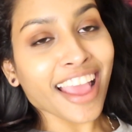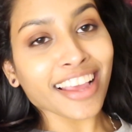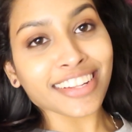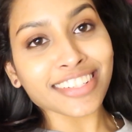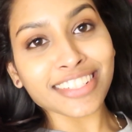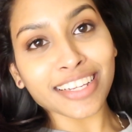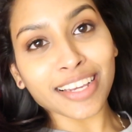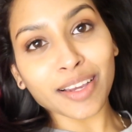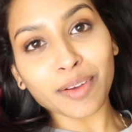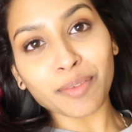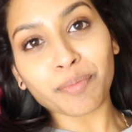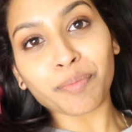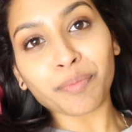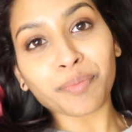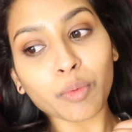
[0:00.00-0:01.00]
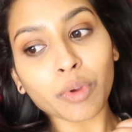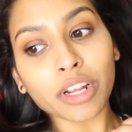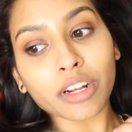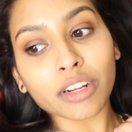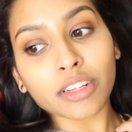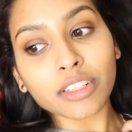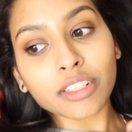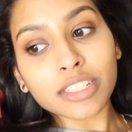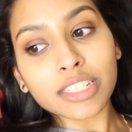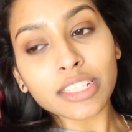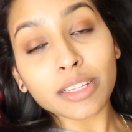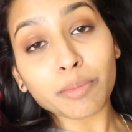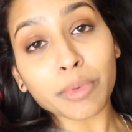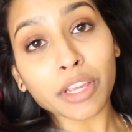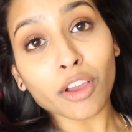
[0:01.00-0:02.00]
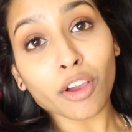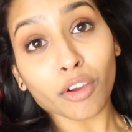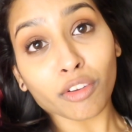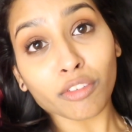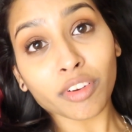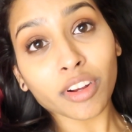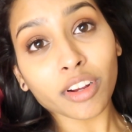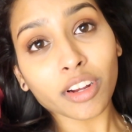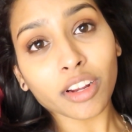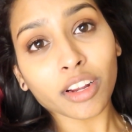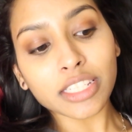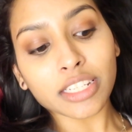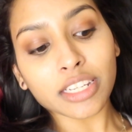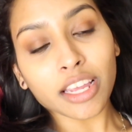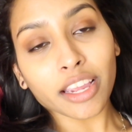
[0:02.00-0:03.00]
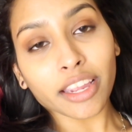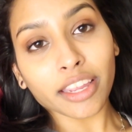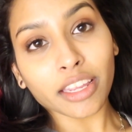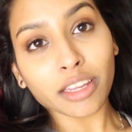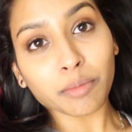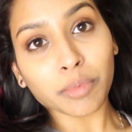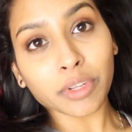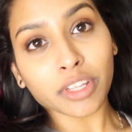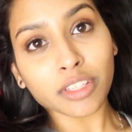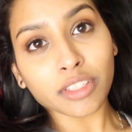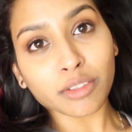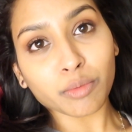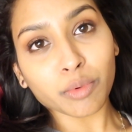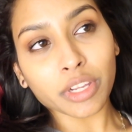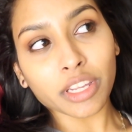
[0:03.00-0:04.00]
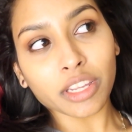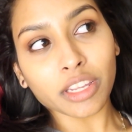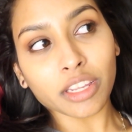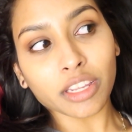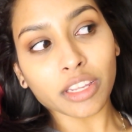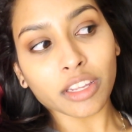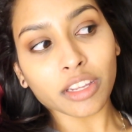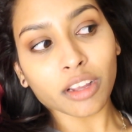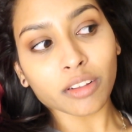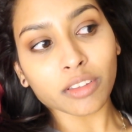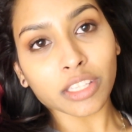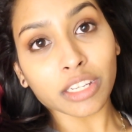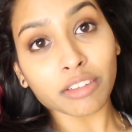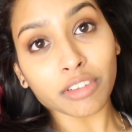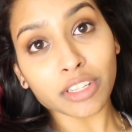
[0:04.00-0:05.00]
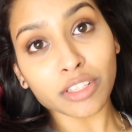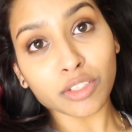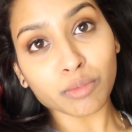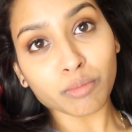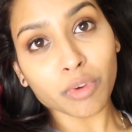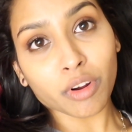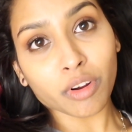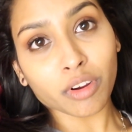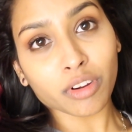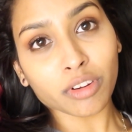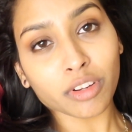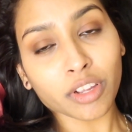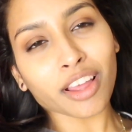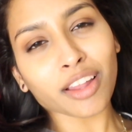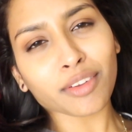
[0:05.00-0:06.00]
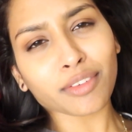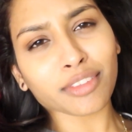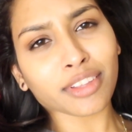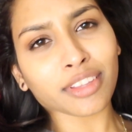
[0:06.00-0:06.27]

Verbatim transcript: and um, we're sleeping over tonight because we are leaving tomorrow. I don't